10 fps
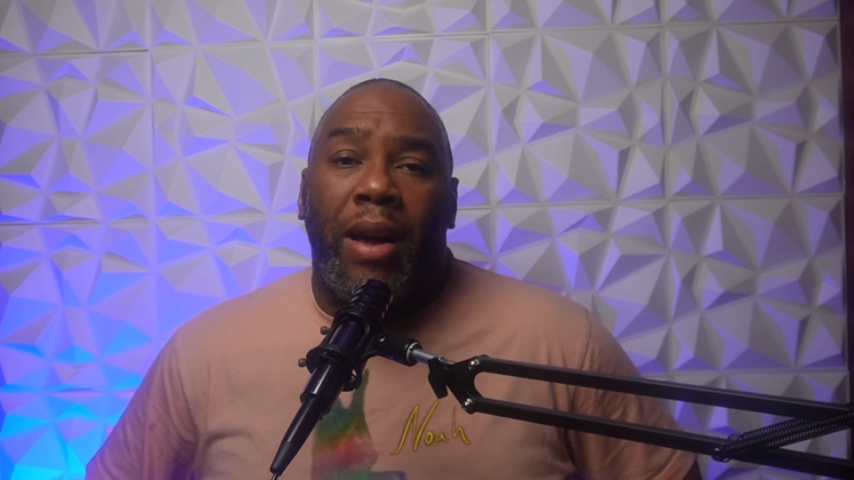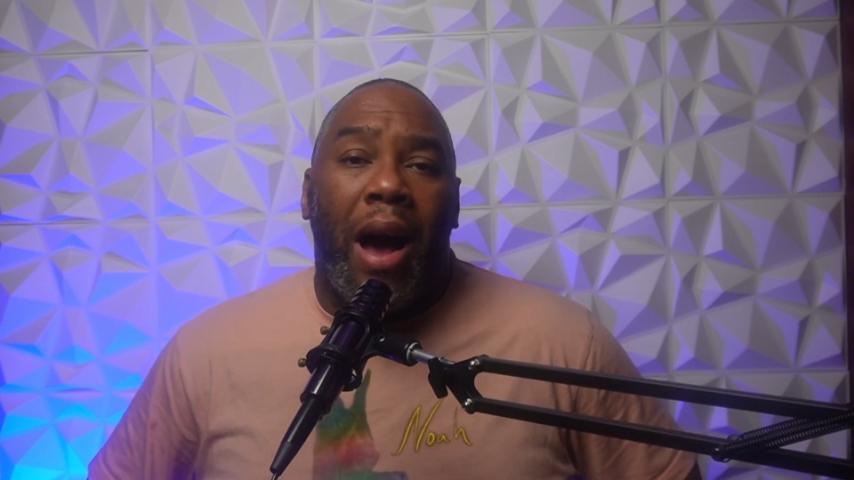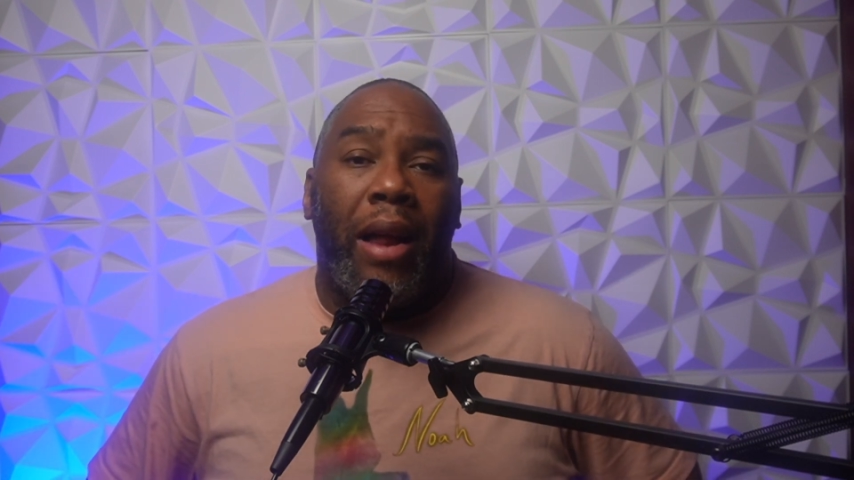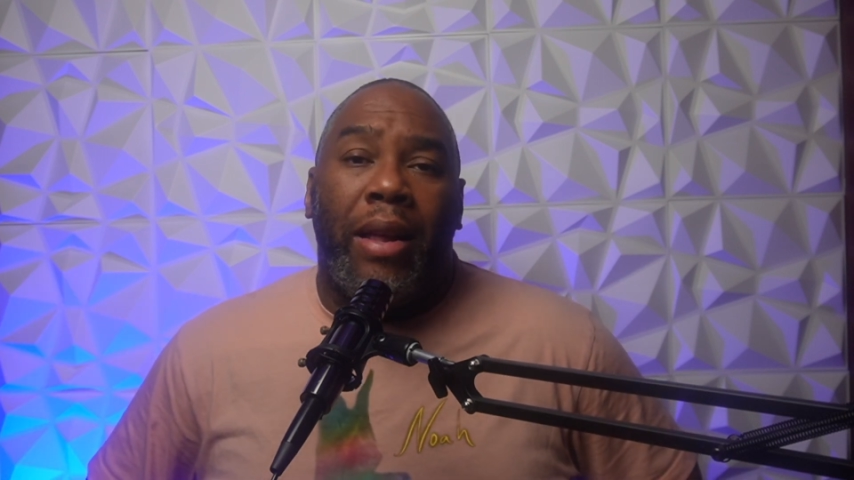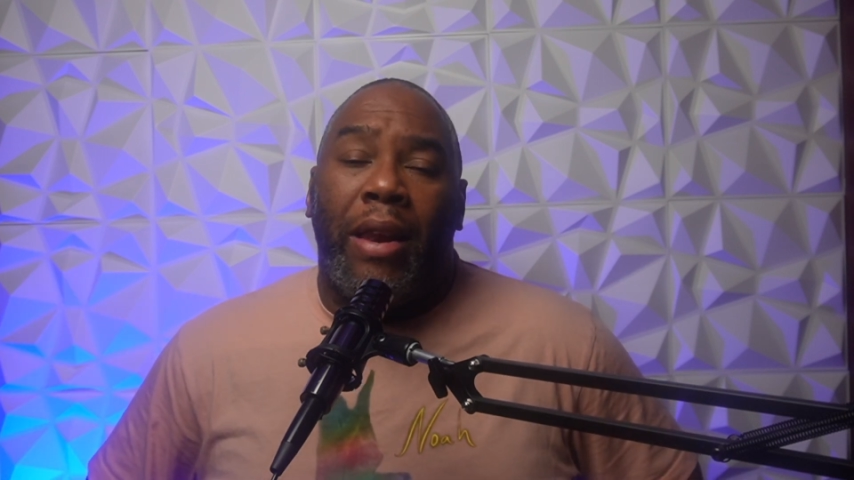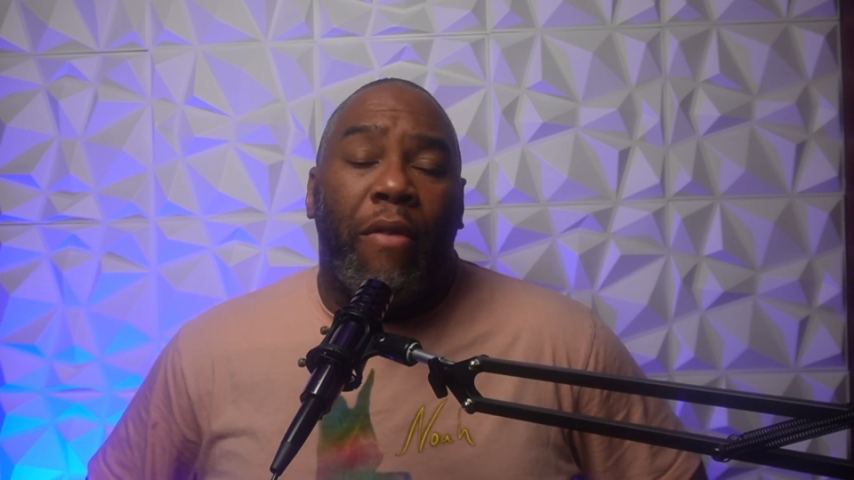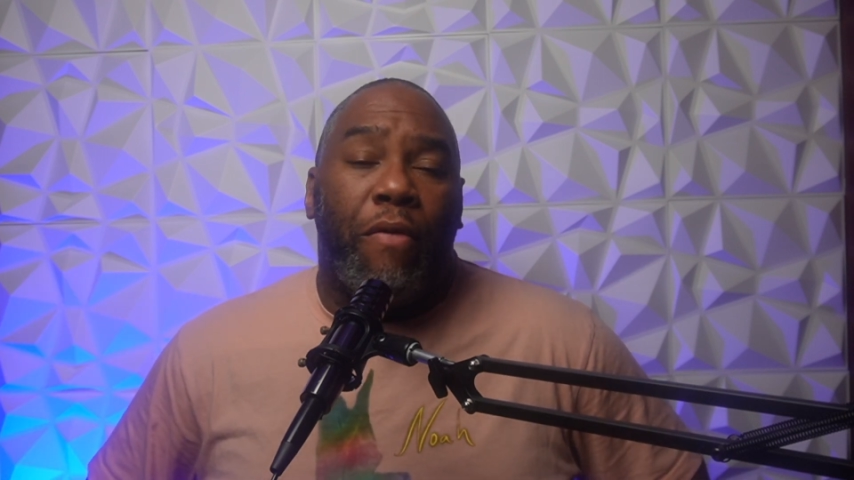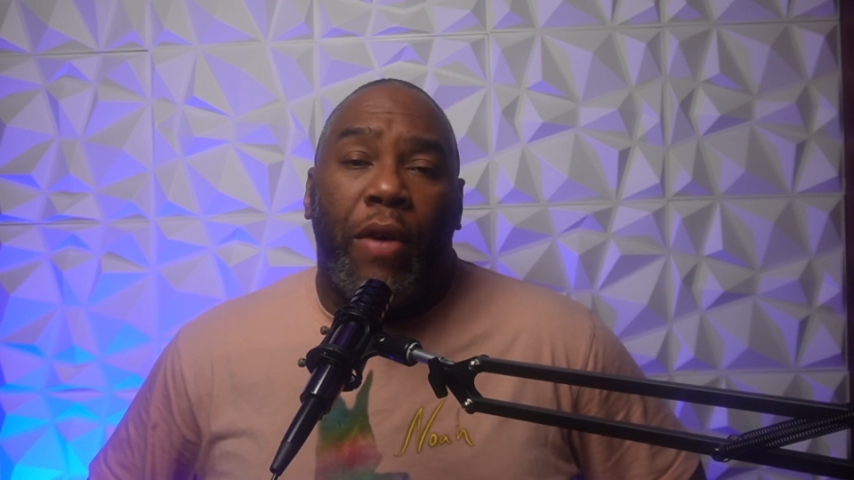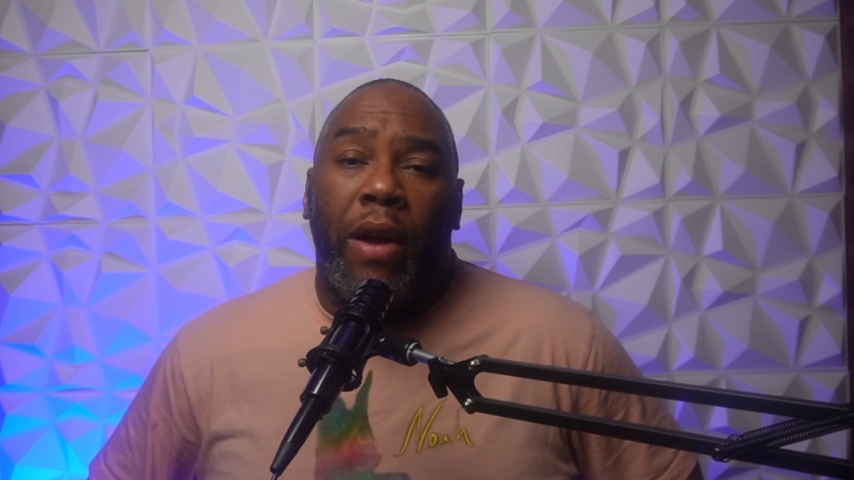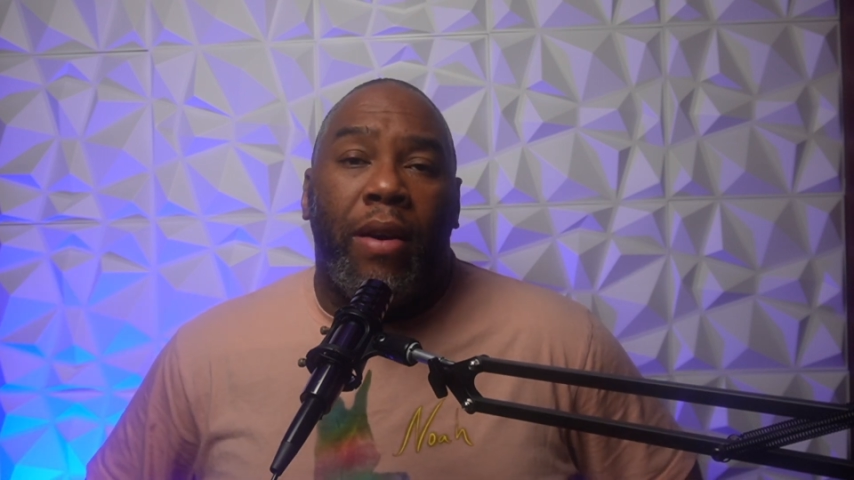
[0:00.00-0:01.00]
God and a
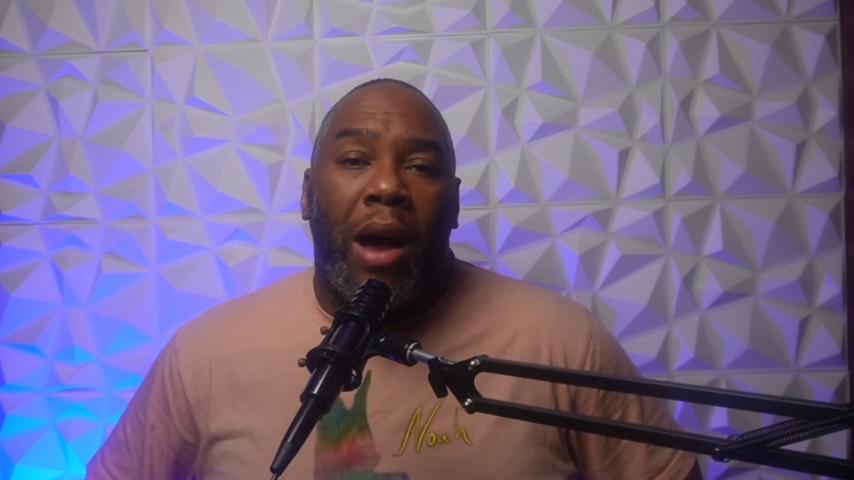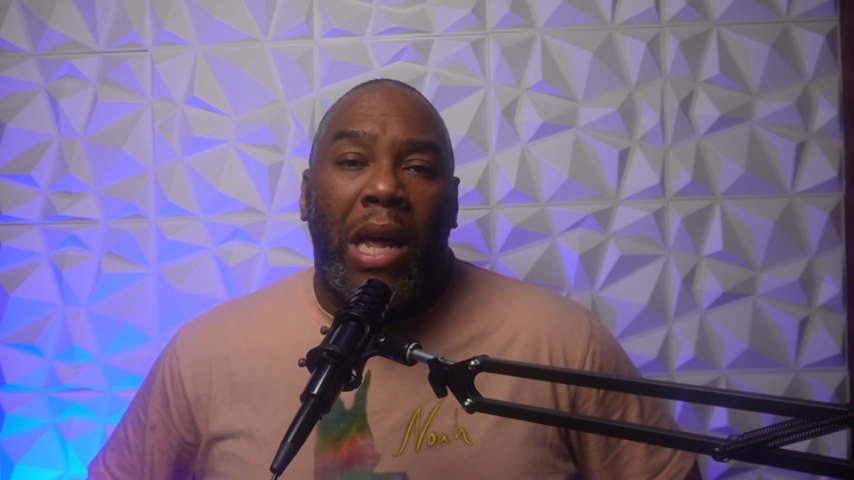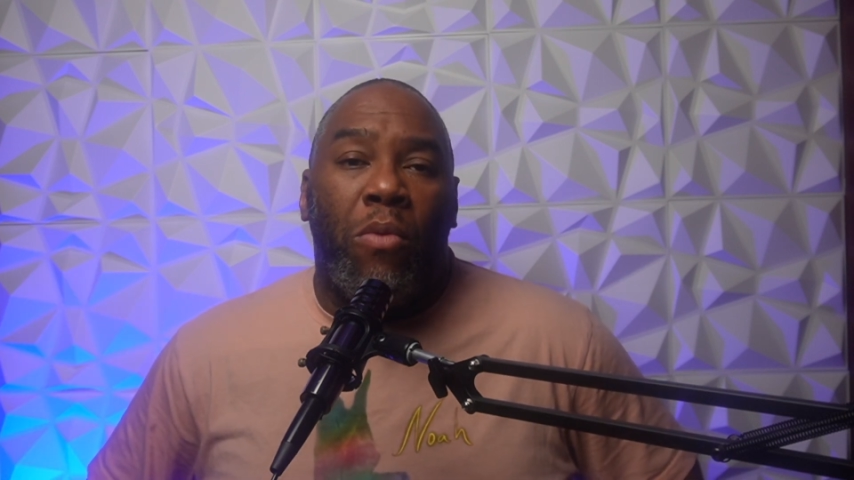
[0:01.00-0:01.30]
fair God.